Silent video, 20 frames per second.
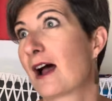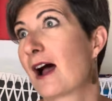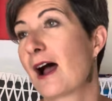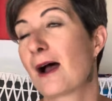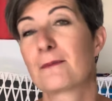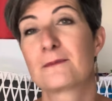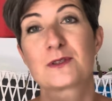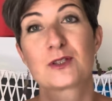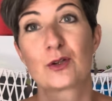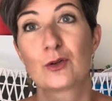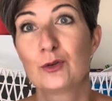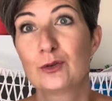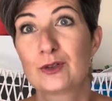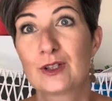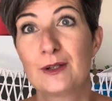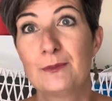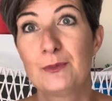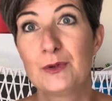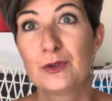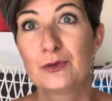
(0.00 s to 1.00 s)

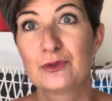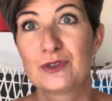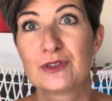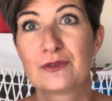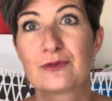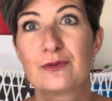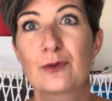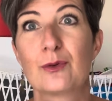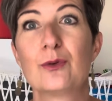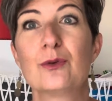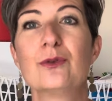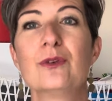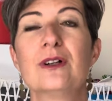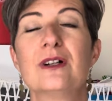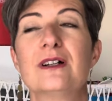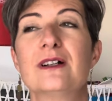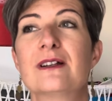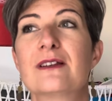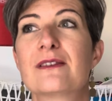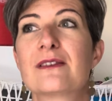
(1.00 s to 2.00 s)
absolutely beautiful
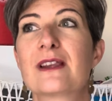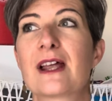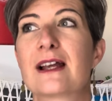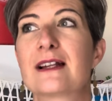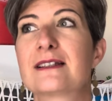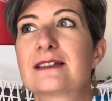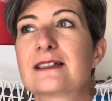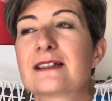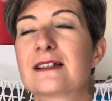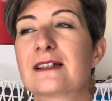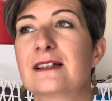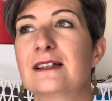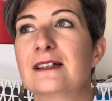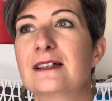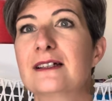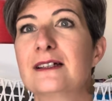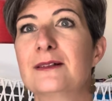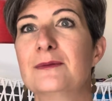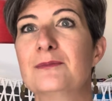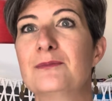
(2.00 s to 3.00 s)
uh, that
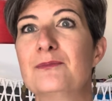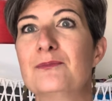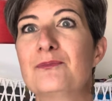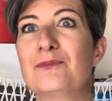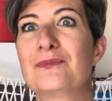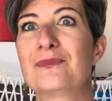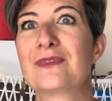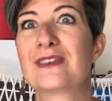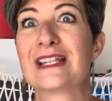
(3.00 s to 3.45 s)
um,